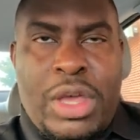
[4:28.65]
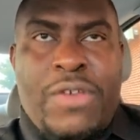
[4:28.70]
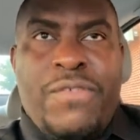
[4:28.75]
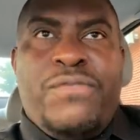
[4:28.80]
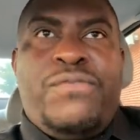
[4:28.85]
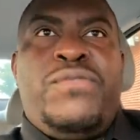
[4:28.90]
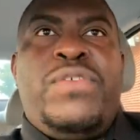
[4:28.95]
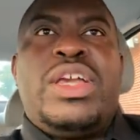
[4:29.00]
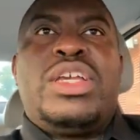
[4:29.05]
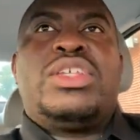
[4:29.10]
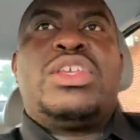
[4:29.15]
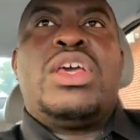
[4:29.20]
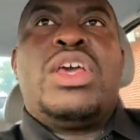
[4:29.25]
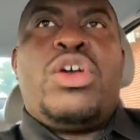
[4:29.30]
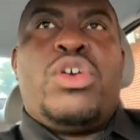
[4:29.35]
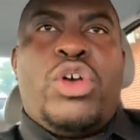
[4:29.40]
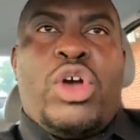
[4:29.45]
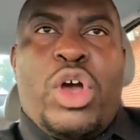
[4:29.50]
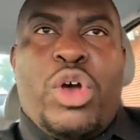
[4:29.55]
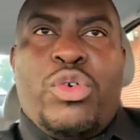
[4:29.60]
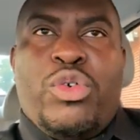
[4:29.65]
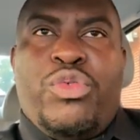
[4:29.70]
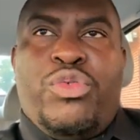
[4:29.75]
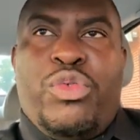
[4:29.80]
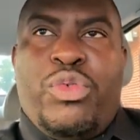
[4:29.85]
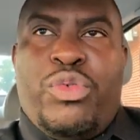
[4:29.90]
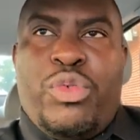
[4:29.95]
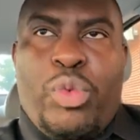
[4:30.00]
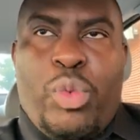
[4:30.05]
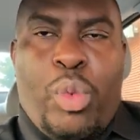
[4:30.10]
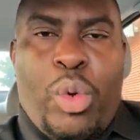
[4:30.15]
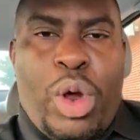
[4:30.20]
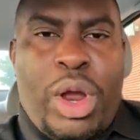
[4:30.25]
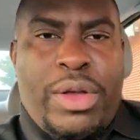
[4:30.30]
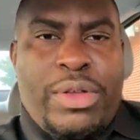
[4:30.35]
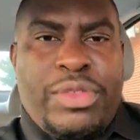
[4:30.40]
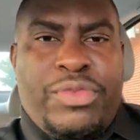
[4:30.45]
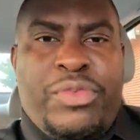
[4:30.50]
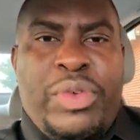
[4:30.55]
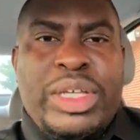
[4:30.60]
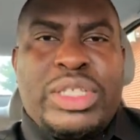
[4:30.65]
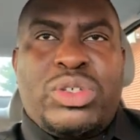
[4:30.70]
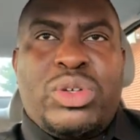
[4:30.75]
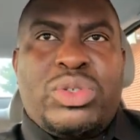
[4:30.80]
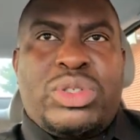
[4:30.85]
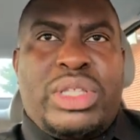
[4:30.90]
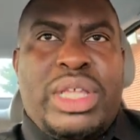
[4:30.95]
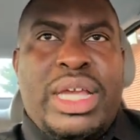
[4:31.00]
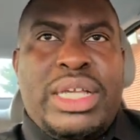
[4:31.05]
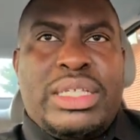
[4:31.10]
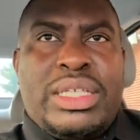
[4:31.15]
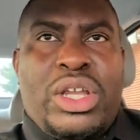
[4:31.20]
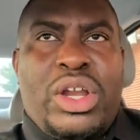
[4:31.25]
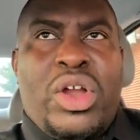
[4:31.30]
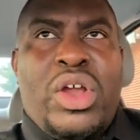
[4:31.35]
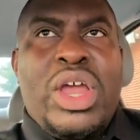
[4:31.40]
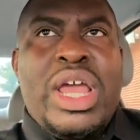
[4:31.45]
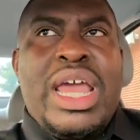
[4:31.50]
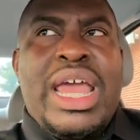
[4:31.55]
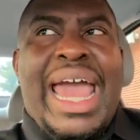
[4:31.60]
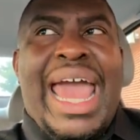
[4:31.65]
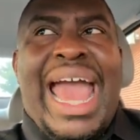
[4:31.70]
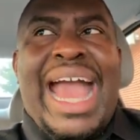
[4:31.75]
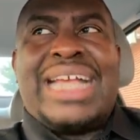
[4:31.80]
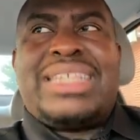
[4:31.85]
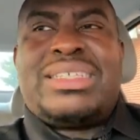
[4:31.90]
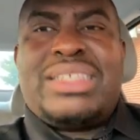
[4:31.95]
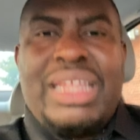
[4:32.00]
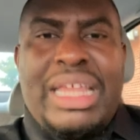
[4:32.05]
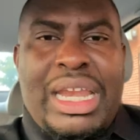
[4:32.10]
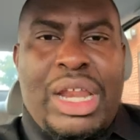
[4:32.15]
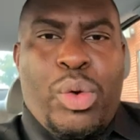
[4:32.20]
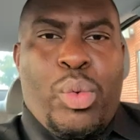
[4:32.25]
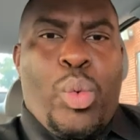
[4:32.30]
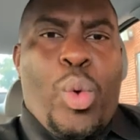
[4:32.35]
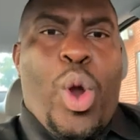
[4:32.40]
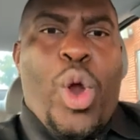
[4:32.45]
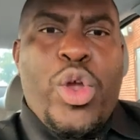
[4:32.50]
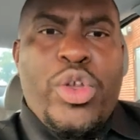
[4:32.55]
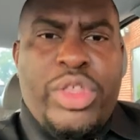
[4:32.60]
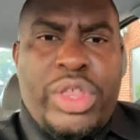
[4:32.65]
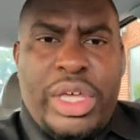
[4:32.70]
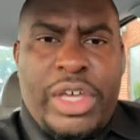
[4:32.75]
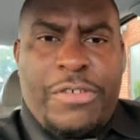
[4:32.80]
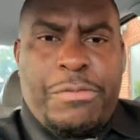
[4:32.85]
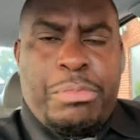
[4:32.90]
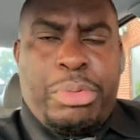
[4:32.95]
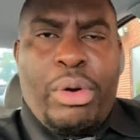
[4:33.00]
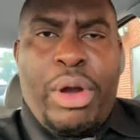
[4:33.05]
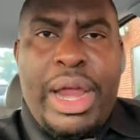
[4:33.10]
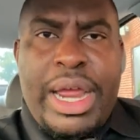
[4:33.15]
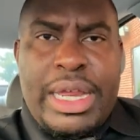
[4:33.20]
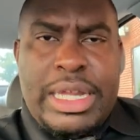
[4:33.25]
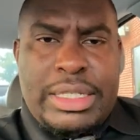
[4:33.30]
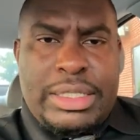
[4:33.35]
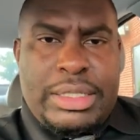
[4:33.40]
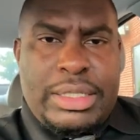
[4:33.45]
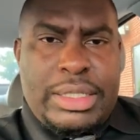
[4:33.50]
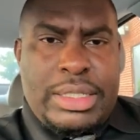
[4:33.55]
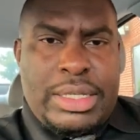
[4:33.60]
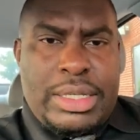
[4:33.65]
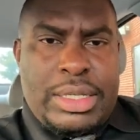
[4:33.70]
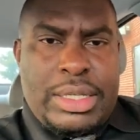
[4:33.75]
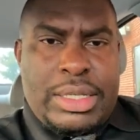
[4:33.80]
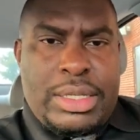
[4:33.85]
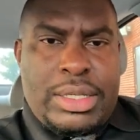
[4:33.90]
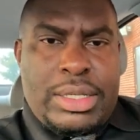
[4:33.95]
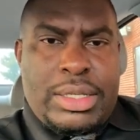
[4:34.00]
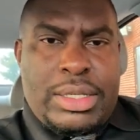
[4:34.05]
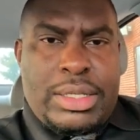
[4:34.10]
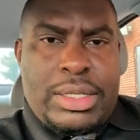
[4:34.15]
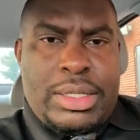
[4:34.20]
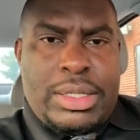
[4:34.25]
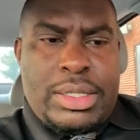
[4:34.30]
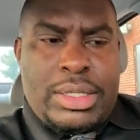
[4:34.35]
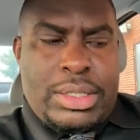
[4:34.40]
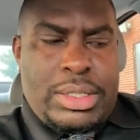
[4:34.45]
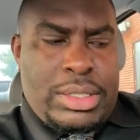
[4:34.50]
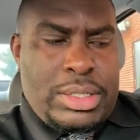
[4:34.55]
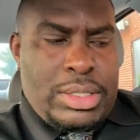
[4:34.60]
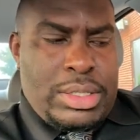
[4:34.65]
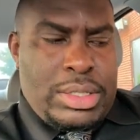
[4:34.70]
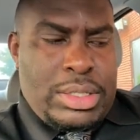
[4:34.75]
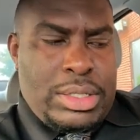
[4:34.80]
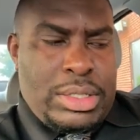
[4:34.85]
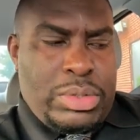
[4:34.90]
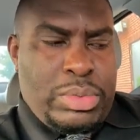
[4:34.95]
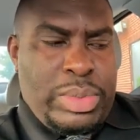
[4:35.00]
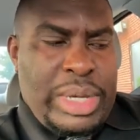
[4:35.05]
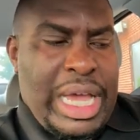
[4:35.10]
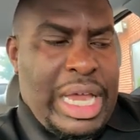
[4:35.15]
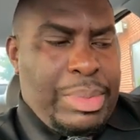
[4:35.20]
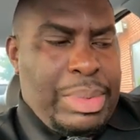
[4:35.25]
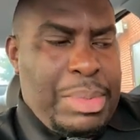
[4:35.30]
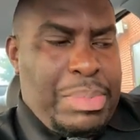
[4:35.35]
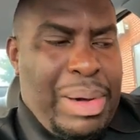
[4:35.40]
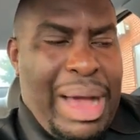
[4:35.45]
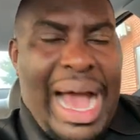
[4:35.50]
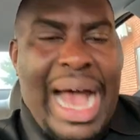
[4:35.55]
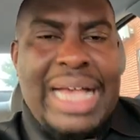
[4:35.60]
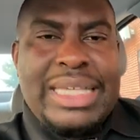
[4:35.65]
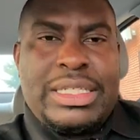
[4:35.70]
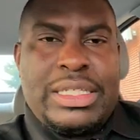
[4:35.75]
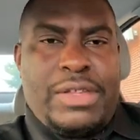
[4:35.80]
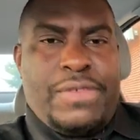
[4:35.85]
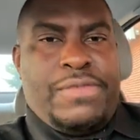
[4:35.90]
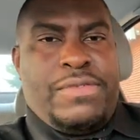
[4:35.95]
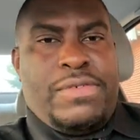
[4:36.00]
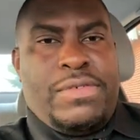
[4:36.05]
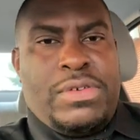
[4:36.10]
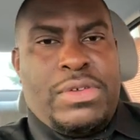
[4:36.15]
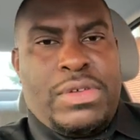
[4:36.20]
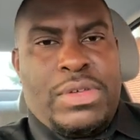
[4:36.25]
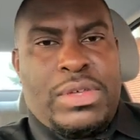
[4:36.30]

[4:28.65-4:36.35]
Fix, uh, fix those things that are excellent and worthy of praise. you got to be positive.